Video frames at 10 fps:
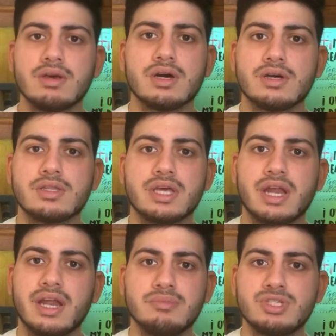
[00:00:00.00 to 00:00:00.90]
uh,
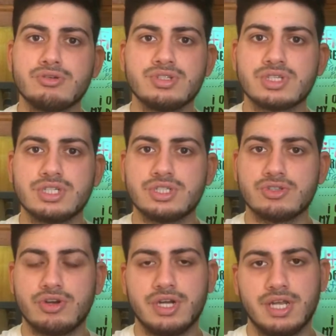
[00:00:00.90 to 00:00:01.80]
there are MCQ
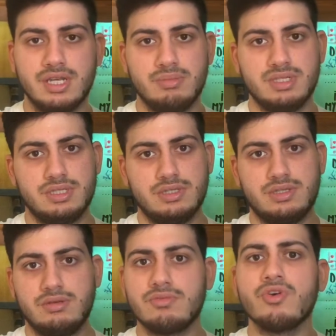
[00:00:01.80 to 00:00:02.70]
discussions on a daily
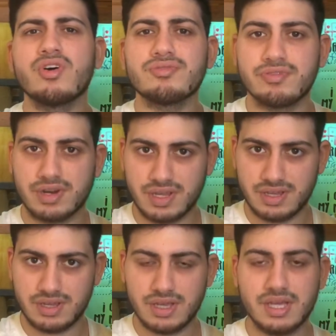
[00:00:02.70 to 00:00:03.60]
basis for
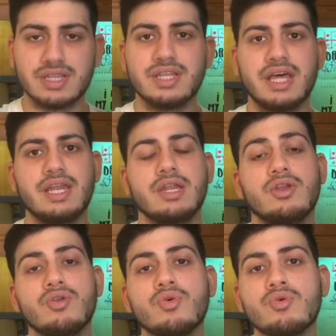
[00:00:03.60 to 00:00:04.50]
free. Then
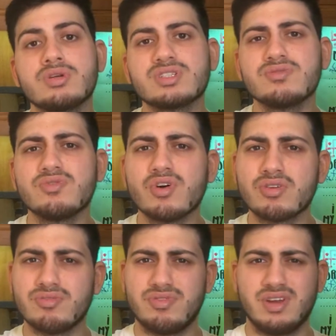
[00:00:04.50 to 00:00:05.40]
notes
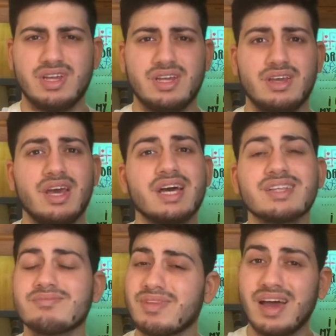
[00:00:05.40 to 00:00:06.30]
for free.
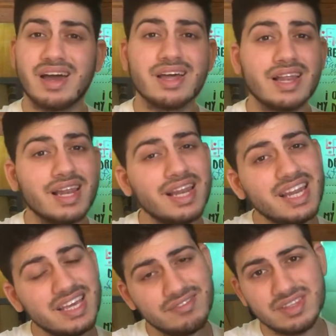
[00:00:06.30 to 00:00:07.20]

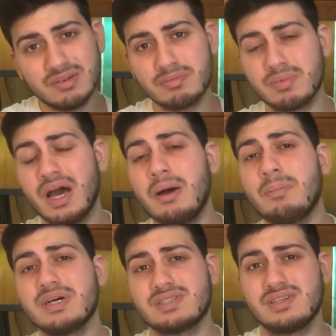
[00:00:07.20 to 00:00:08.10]
Leave the
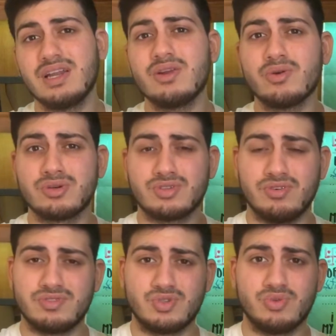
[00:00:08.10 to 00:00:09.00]
personal notes
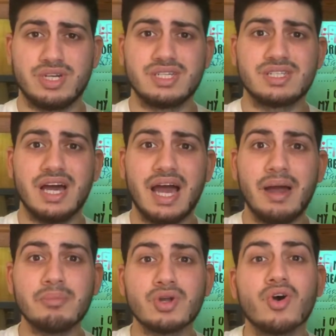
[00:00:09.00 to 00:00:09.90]
of students. I
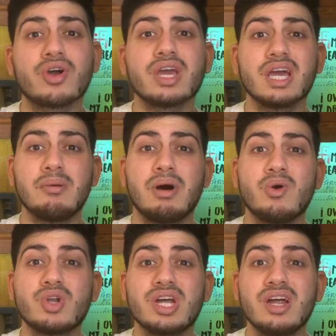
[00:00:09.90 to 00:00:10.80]
am talking
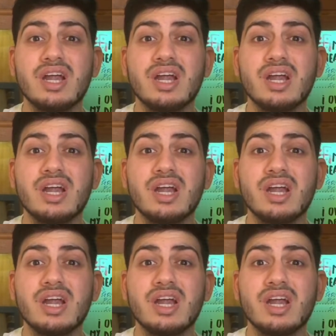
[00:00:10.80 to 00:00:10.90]
about